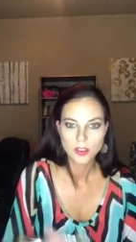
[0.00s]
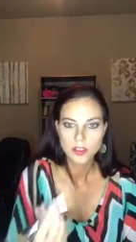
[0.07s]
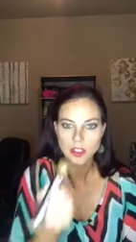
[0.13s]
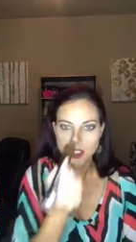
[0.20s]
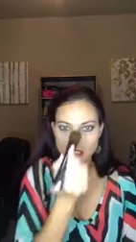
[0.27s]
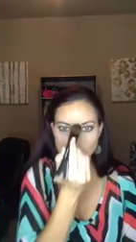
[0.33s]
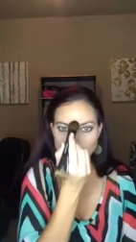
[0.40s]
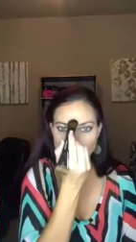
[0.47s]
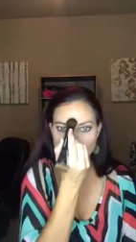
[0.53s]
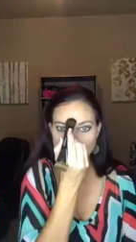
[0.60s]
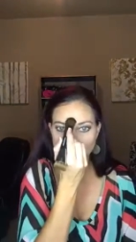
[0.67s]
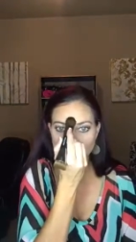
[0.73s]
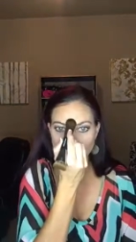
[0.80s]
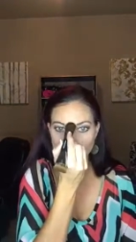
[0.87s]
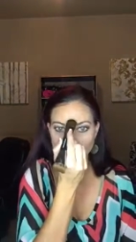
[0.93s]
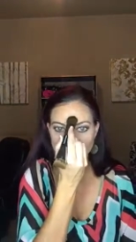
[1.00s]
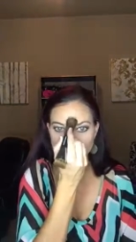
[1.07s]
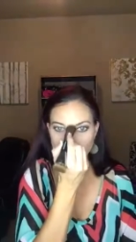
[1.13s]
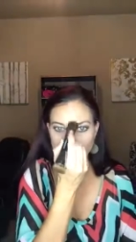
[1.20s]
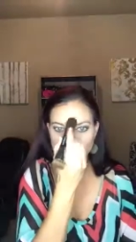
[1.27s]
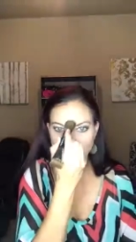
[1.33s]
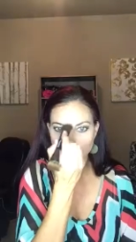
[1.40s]
The center right here,
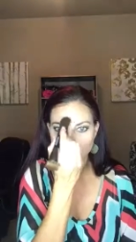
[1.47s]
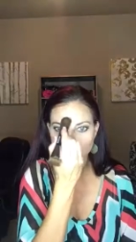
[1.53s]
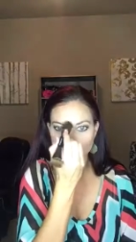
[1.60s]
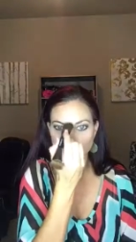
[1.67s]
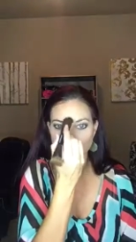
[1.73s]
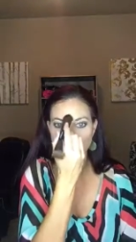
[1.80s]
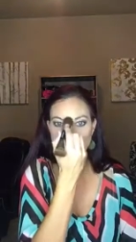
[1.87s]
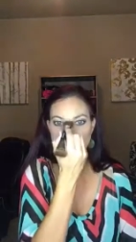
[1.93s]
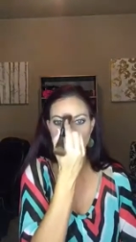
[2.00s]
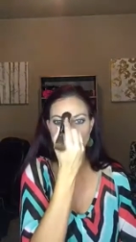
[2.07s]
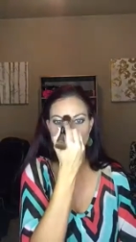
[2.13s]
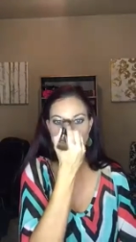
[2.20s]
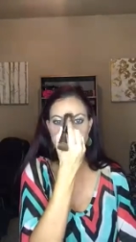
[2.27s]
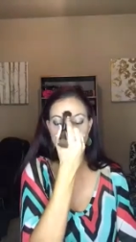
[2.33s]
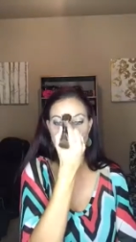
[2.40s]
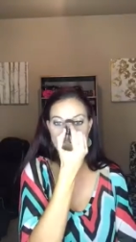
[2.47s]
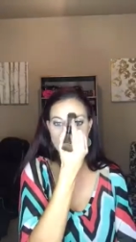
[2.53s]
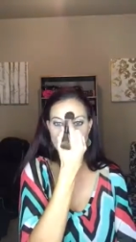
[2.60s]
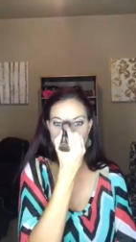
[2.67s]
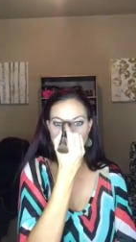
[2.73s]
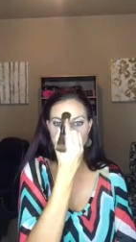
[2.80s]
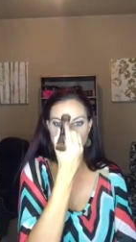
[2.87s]
which in this
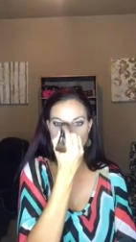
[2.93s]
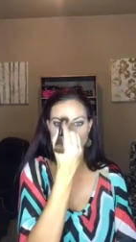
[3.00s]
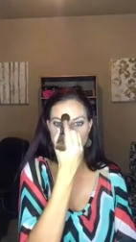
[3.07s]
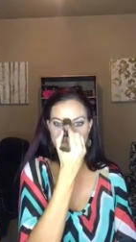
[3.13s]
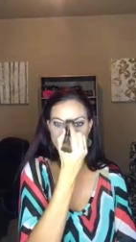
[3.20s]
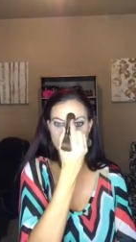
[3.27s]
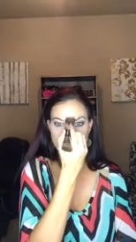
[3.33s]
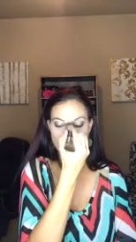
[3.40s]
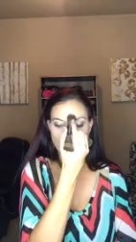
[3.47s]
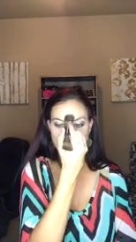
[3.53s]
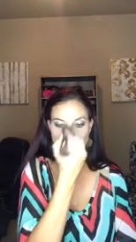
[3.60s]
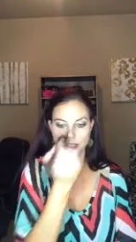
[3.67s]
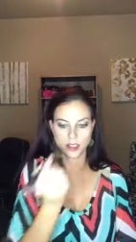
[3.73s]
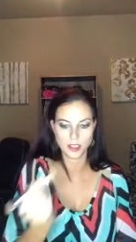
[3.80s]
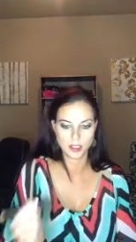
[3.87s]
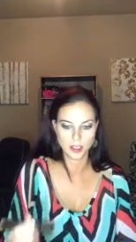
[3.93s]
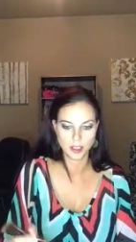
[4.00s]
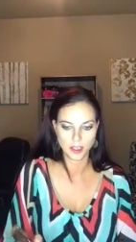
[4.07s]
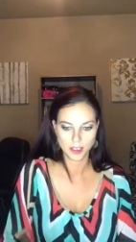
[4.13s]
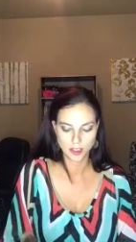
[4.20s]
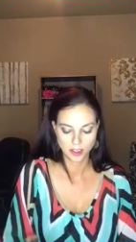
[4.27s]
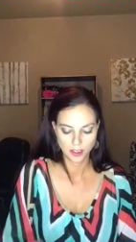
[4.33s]
light, that already looks highlighted.
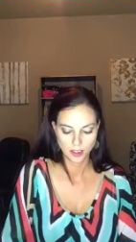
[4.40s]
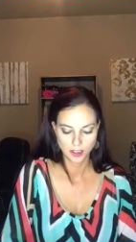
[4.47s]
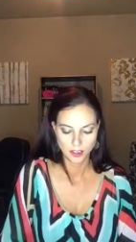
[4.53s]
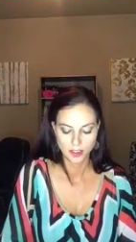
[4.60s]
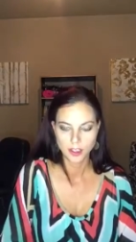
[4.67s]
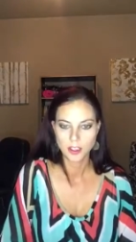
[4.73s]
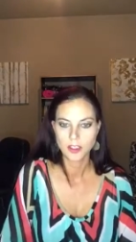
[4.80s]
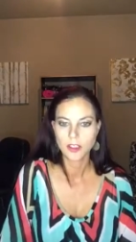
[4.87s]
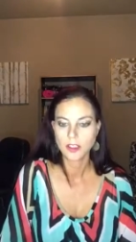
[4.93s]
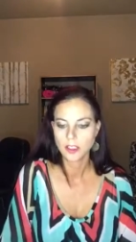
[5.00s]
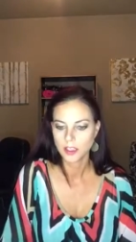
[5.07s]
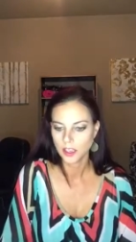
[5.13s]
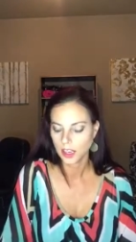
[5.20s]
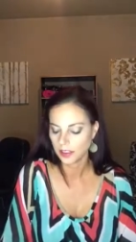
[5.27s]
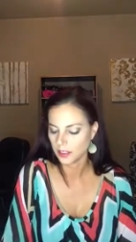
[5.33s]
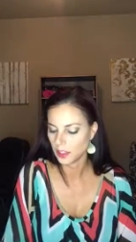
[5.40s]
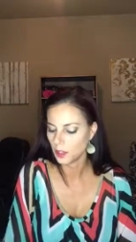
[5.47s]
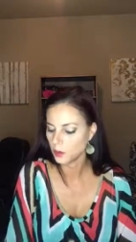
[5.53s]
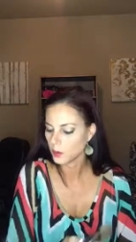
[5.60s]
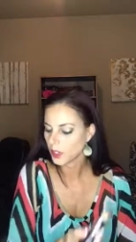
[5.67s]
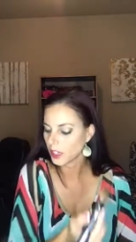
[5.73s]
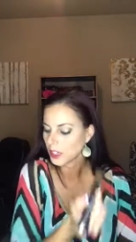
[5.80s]
And
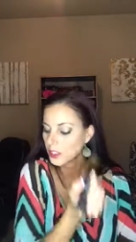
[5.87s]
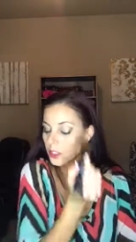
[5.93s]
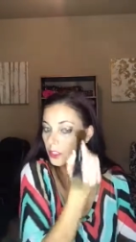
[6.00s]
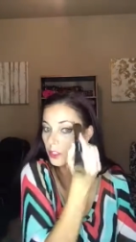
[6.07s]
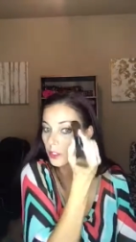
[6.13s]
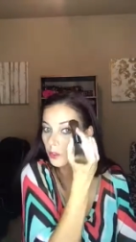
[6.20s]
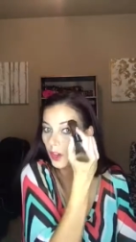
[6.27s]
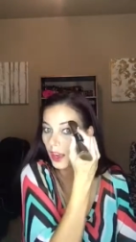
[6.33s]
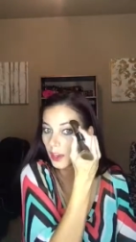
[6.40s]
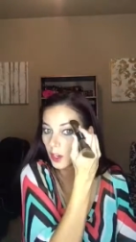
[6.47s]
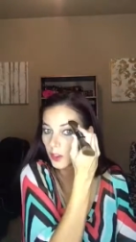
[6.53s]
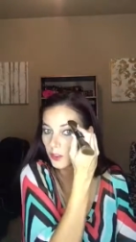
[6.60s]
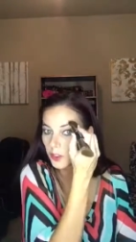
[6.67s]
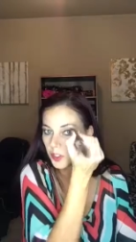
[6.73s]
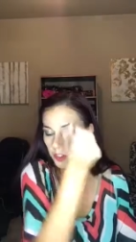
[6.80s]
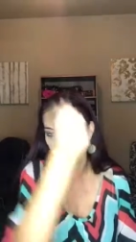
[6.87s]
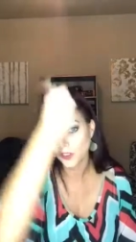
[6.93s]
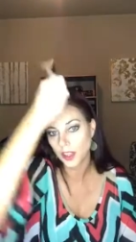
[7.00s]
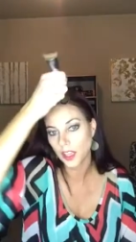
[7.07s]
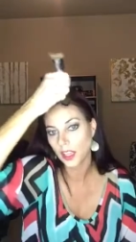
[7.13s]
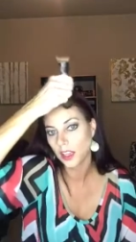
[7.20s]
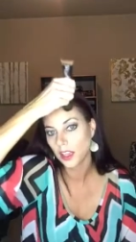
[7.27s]
then we're gonna do right over
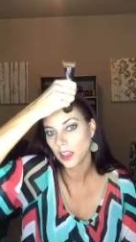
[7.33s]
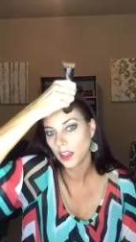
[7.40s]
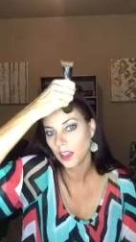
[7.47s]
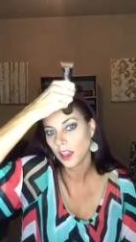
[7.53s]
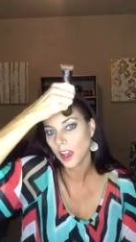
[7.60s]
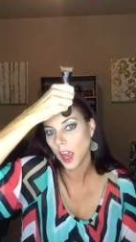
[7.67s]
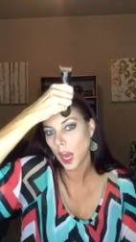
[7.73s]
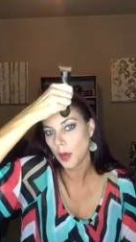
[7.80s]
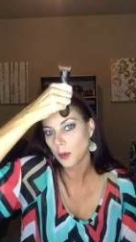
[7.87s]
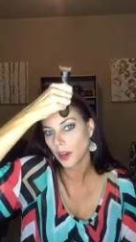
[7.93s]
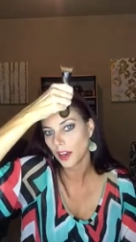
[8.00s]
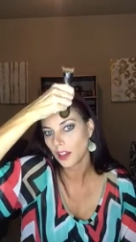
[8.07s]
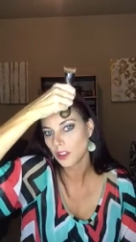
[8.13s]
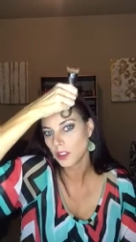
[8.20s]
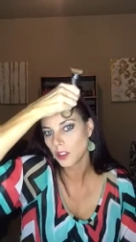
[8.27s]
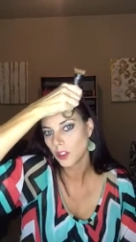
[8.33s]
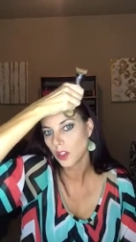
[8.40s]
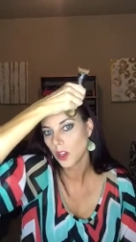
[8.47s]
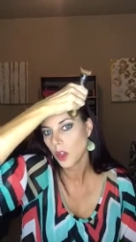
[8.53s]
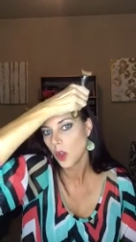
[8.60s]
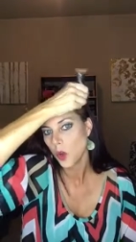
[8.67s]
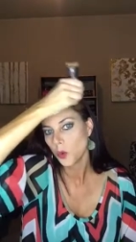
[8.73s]
the eyebrows,
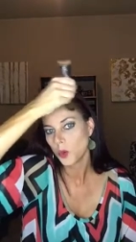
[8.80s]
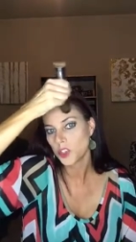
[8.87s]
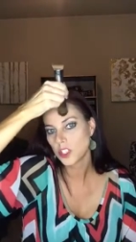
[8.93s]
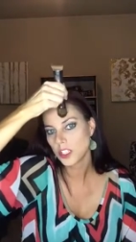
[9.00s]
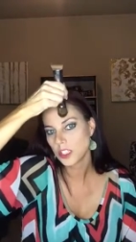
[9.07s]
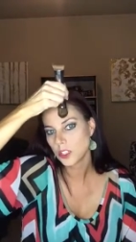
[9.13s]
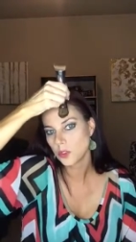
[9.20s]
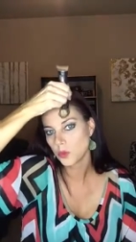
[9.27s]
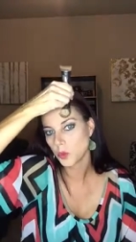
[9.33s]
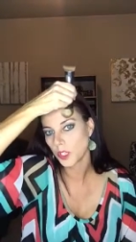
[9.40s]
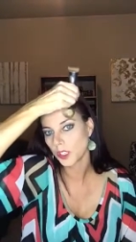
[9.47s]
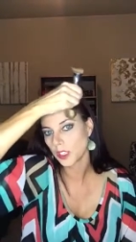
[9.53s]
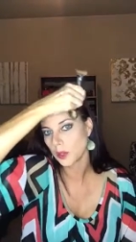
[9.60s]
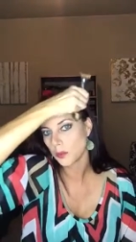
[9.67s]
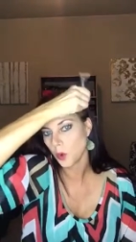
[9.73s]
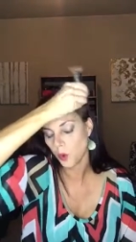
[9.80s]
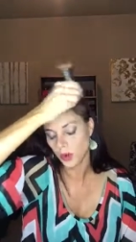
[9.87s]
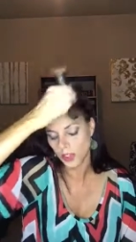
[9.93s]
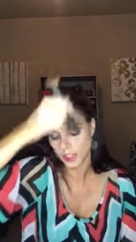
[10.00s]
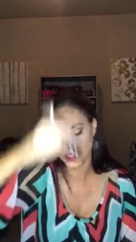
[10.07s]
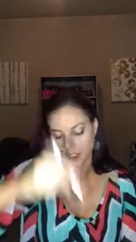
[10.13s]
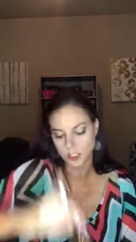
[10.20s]
which this is really
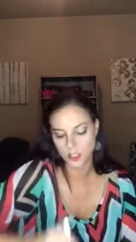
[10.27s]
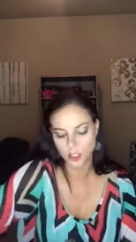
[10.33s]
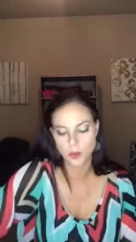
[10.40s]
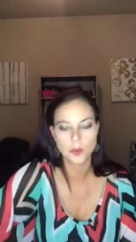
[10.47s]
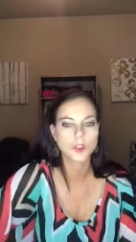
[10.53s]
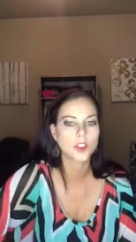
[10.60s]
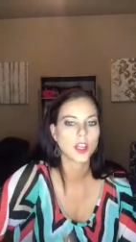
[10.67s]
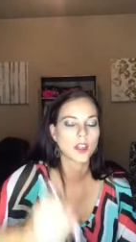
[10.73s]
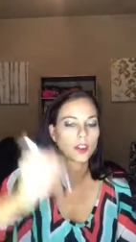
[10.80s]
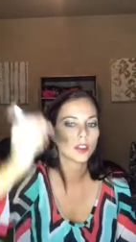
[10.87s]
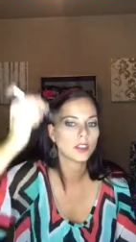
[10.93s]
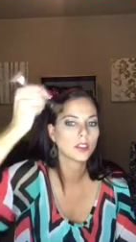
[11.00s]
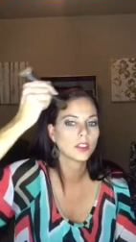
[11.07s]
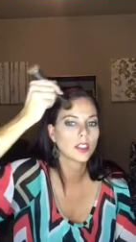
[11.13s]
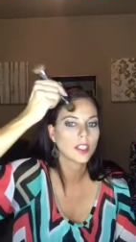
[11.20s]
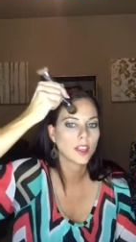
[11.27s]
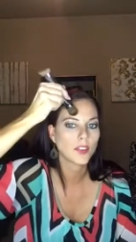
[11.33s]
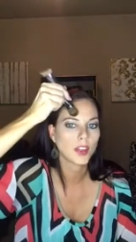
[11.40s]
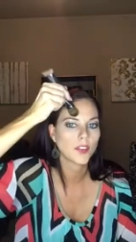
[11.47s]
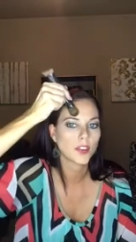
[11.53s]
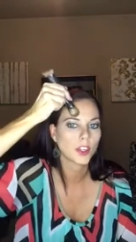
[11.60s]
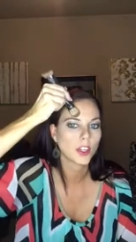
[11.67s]
important to do in general,
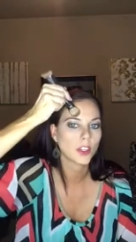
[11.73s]
even if you're